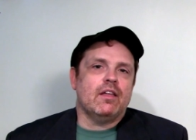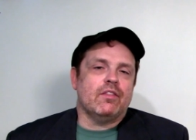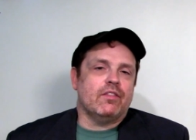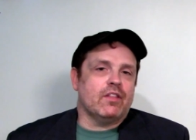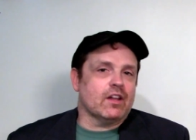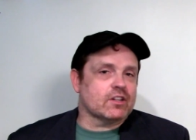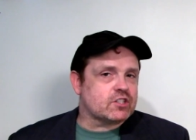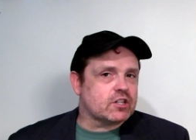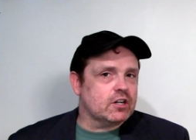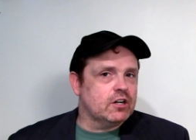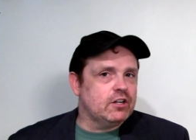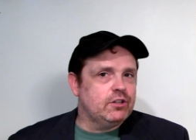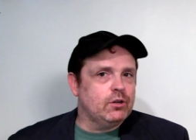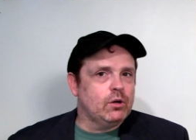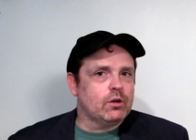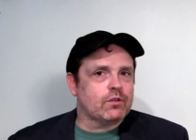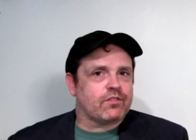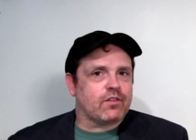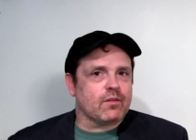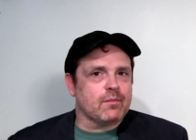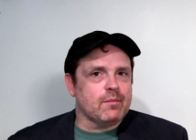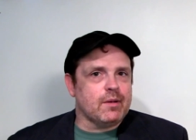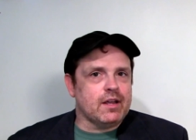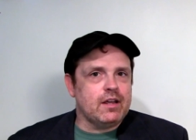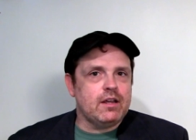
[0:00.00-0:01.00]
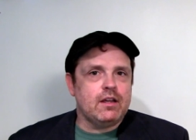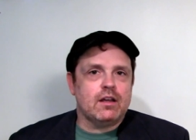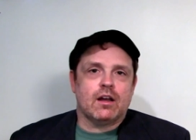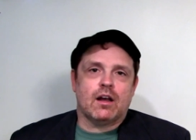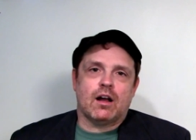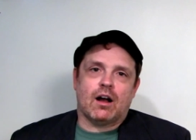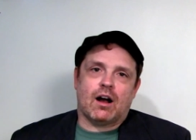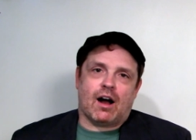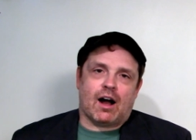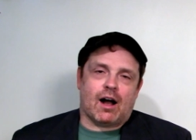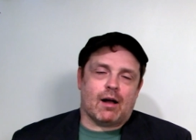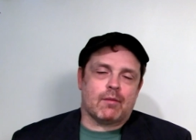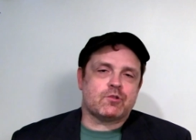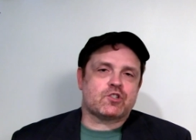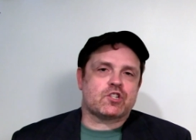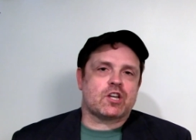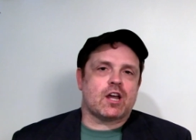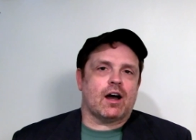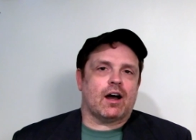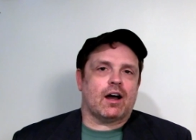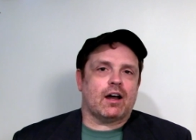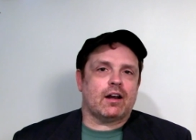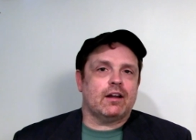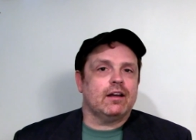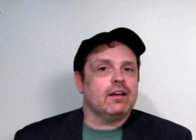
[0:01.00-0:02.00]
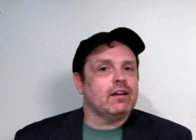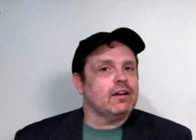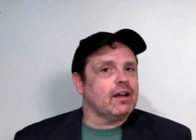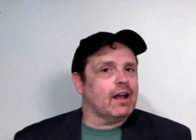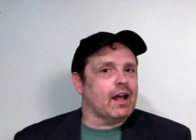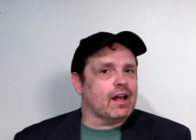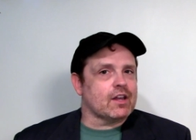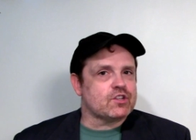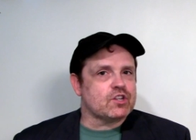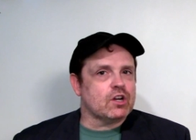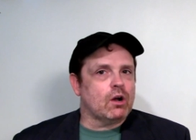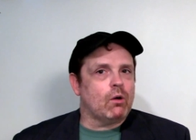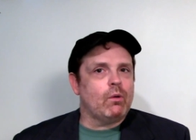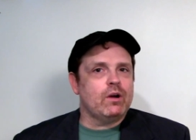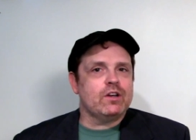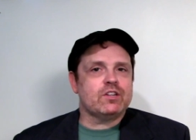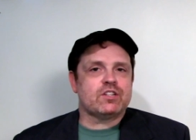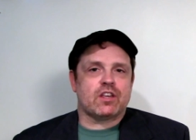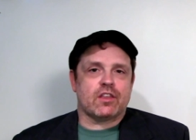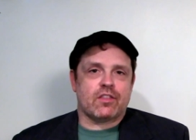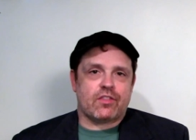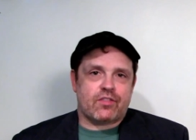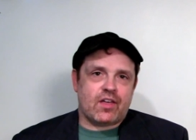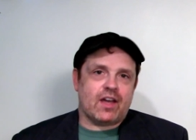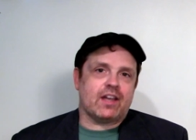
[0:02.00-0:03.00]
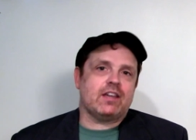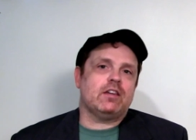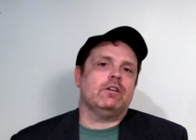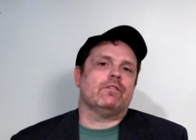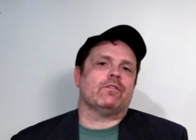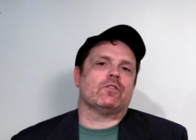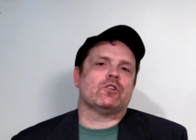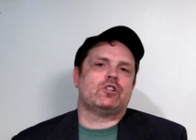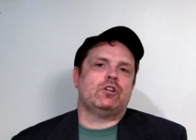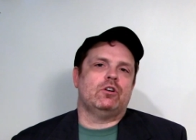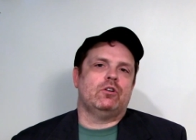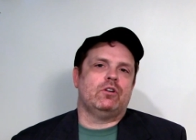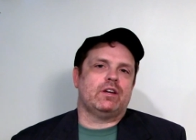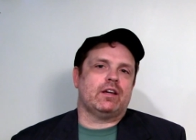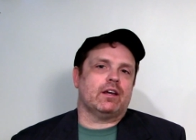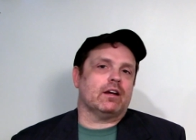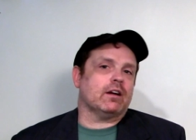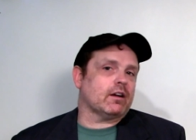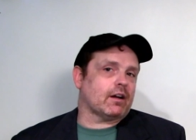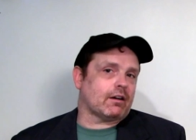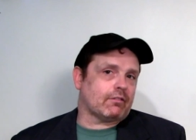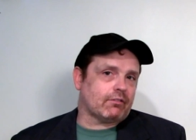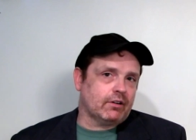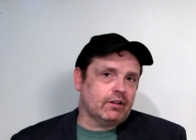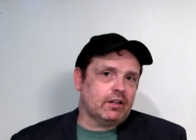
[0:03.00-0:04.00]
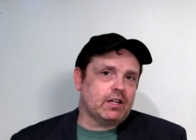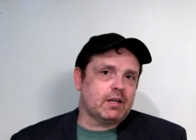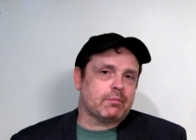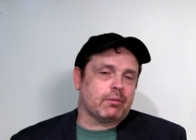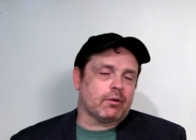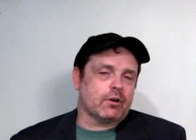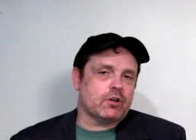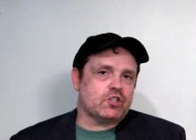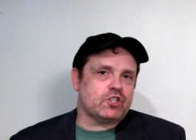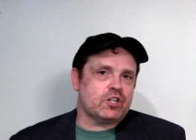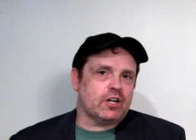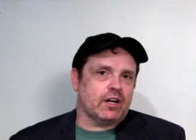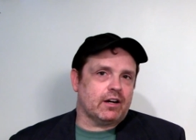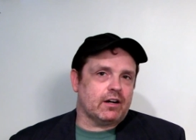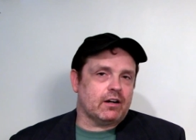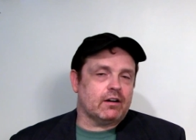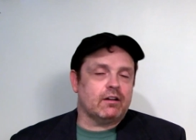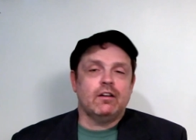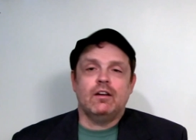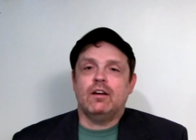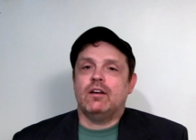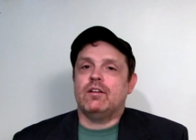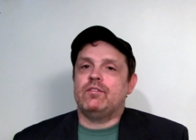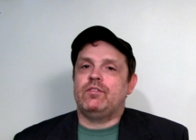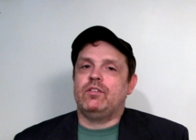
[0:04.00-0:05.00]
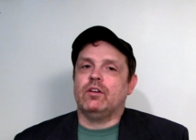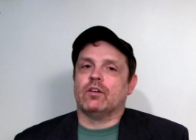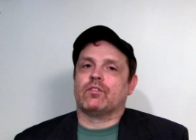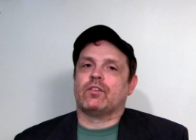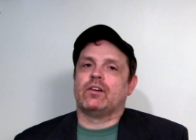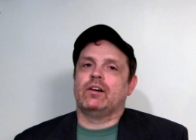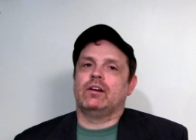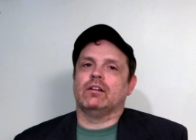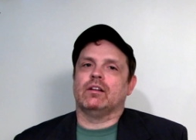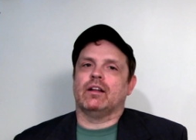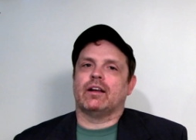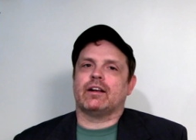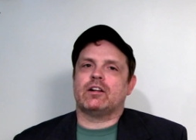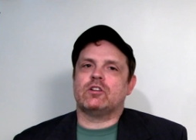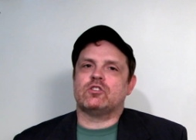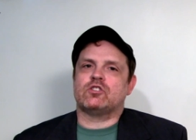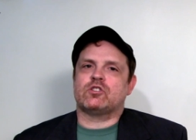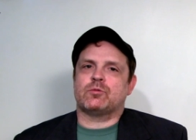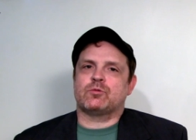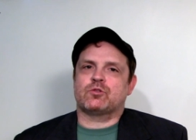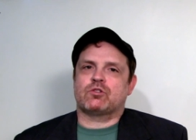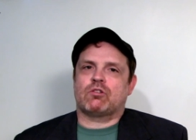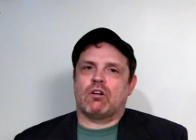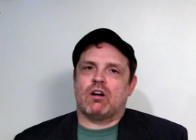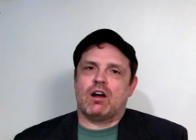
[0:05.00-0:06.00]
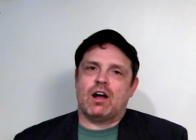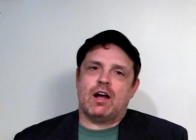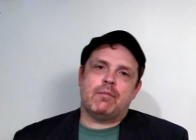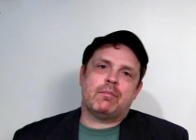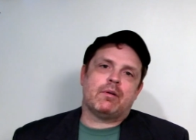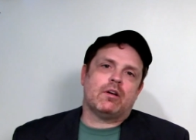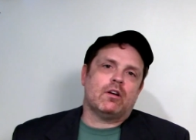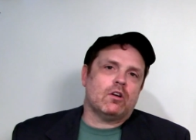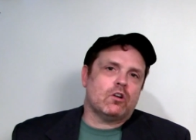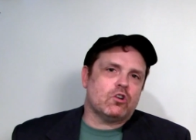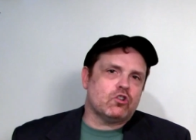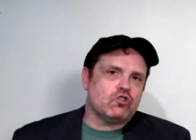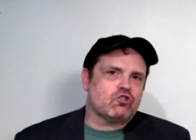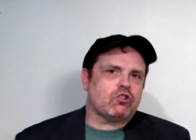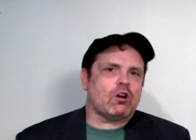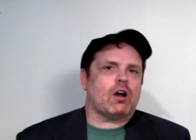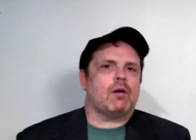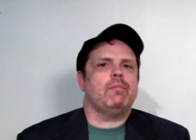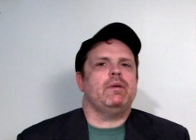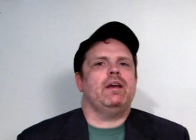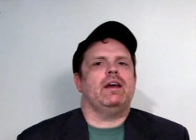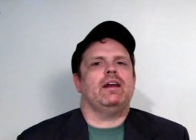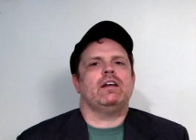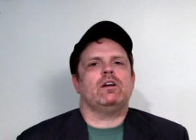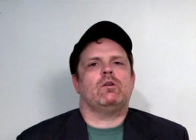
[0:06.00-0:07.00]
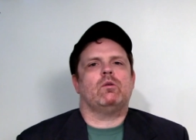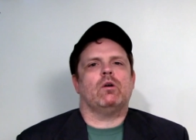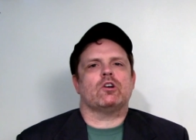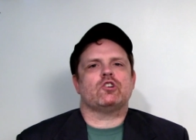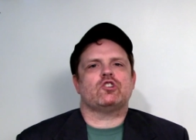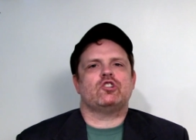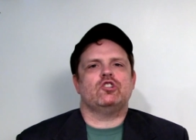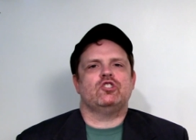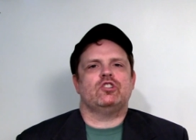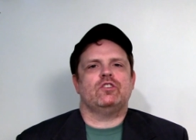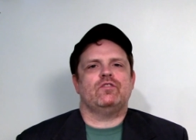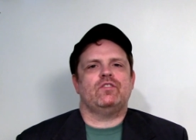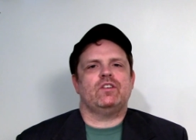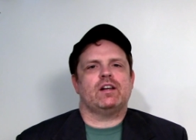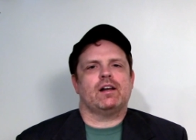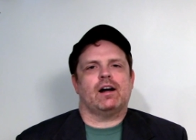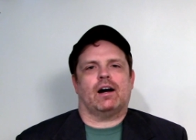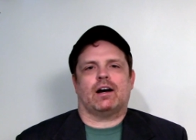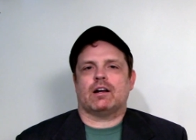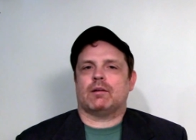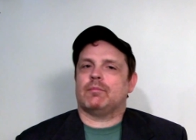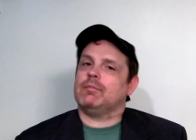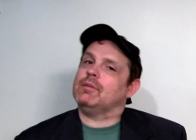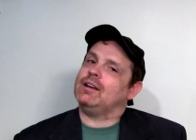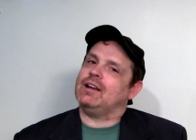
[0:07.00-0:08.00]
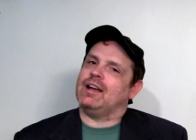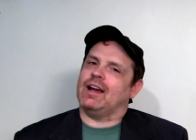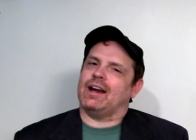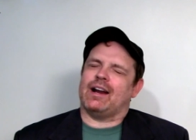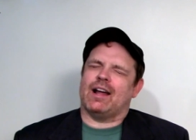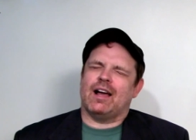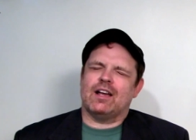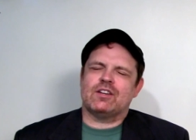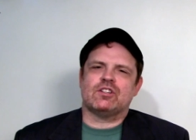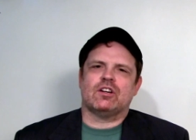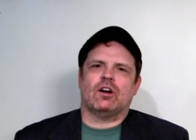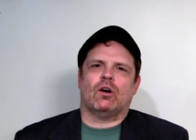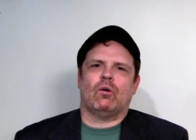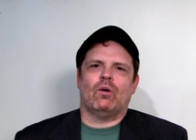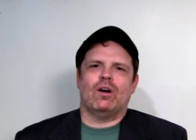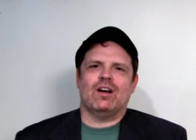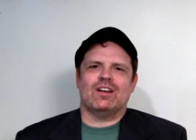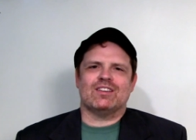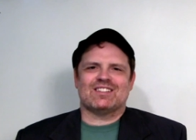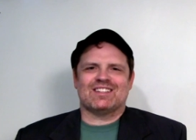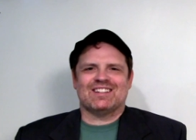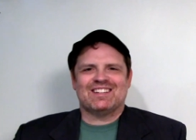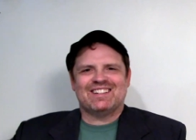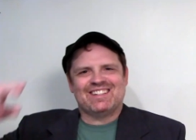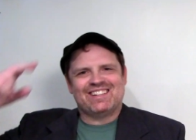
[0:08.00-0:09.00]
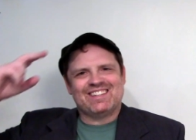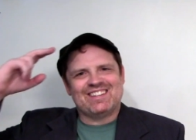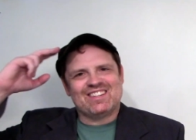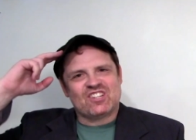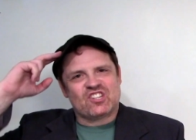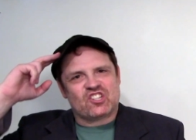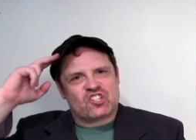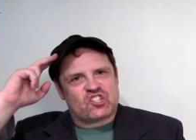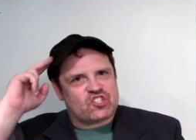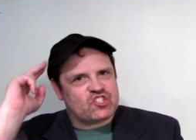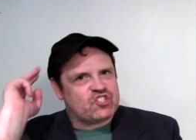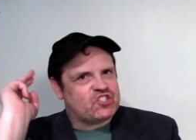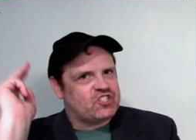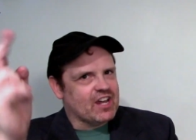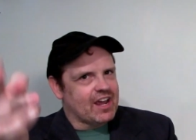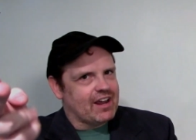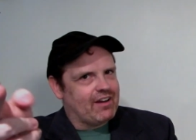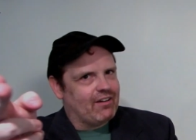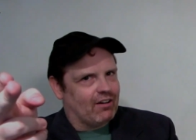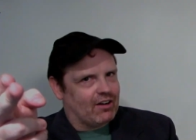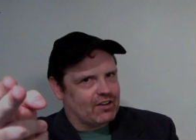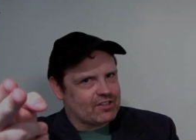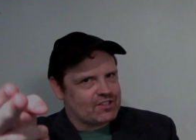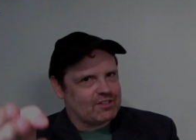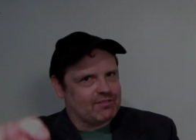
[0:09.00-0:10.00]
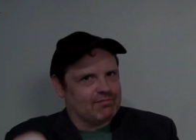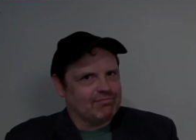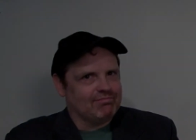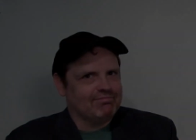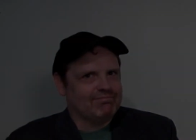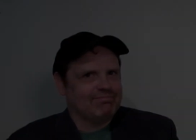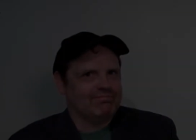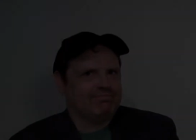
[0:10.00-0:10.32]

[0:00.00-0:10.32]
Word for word: That's going to do it for me. I'm Scott. As always, thank you for tuning in. I really appreciate it. Feel free to like and subscribe. Drop me any questions if you got them. And as always, stay awesome.